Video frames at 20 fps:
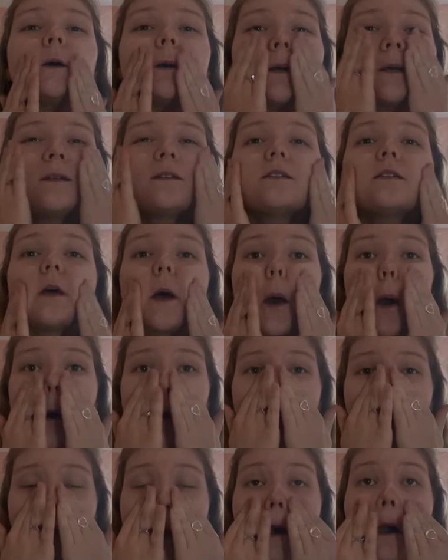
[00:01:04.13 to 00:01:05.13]

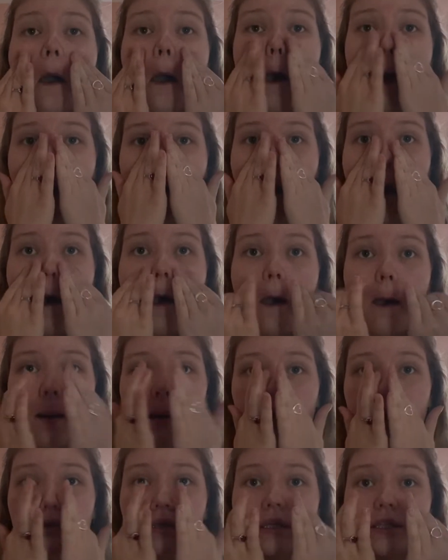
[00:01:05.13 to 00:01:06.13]
so
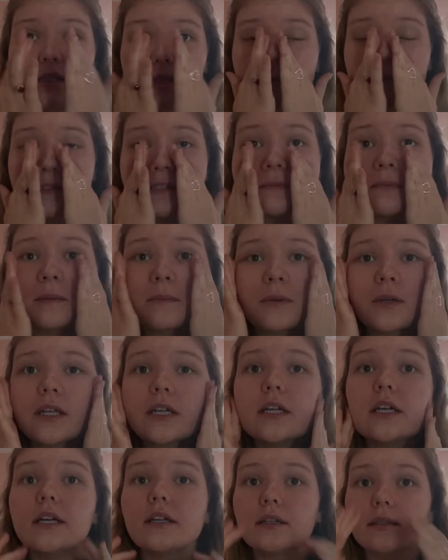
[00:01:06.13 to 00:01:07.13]
this seems to be pretty
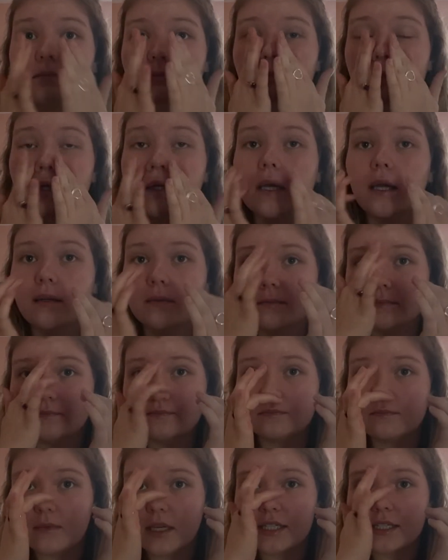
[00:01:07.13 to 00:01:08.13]
good and
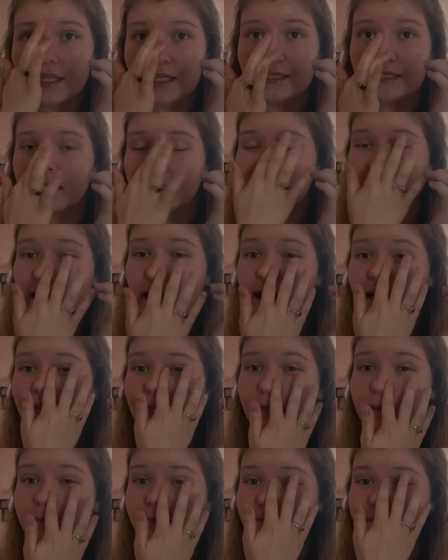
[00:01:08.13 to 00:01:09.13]
my skin doesn't hate
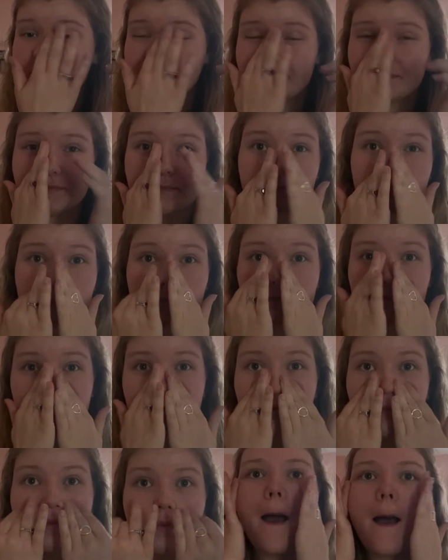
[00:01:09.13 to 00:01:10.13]
it.
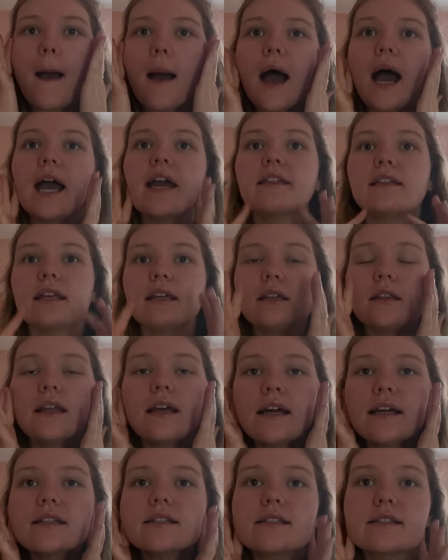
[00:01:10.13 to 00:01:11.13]
I think
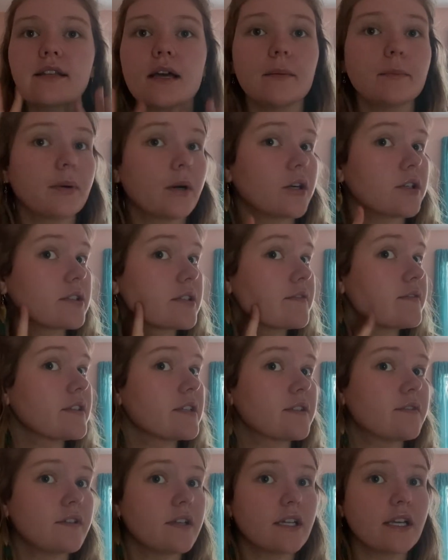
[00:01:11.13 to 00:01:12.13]
that some parts of this
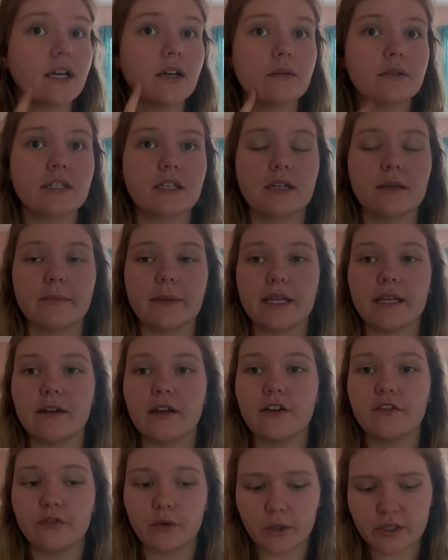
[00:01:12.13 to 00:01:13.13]
video is going to be
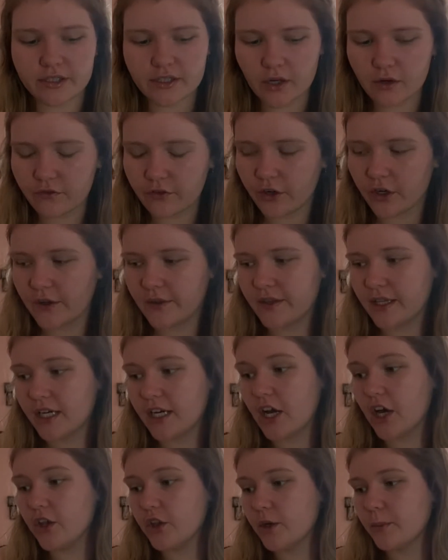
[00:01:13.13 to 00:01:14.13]
voiceover and then
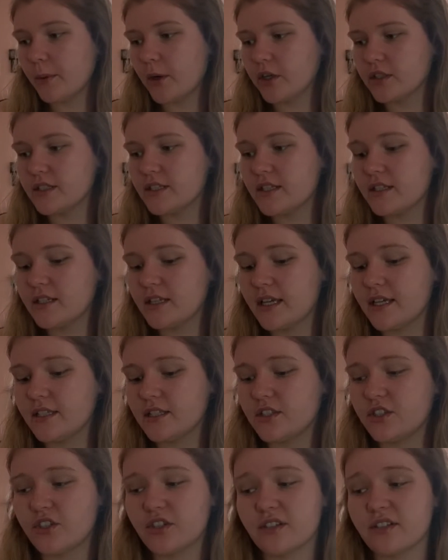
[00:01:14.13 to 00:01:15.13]
other parts is
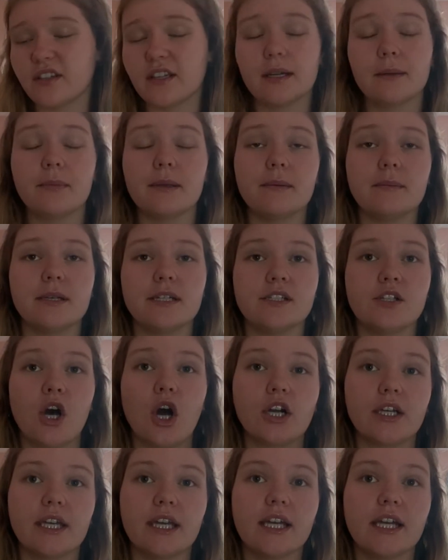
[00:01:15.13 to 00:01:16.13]
just going to be me
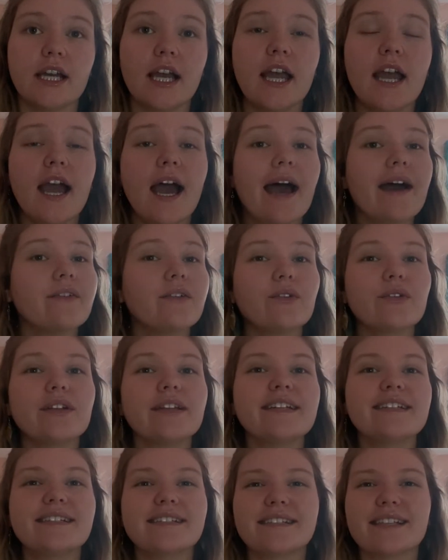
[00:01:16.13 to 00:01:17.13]
talking. I haven't
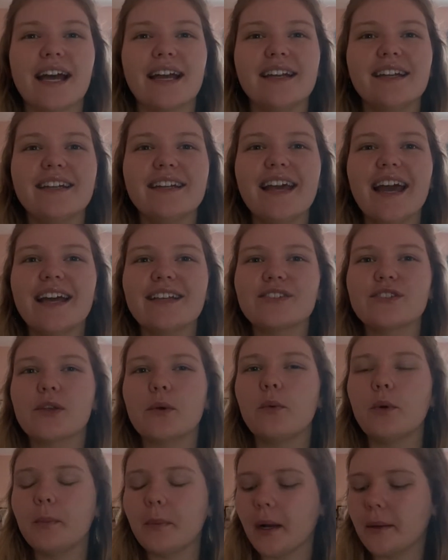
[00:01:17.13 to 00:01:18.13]
really decided yet, so
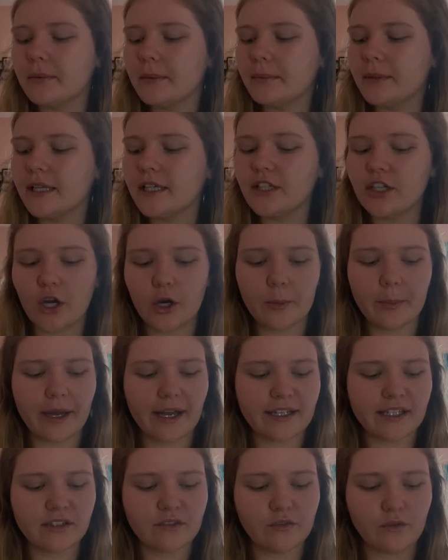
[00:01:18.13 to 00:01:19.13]
we'll probably go
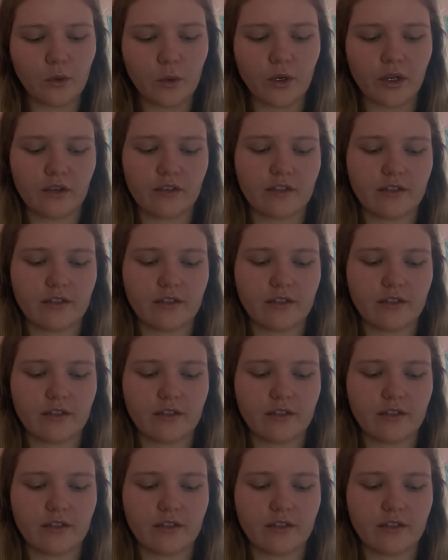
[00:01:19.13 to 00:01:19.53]
back and forth,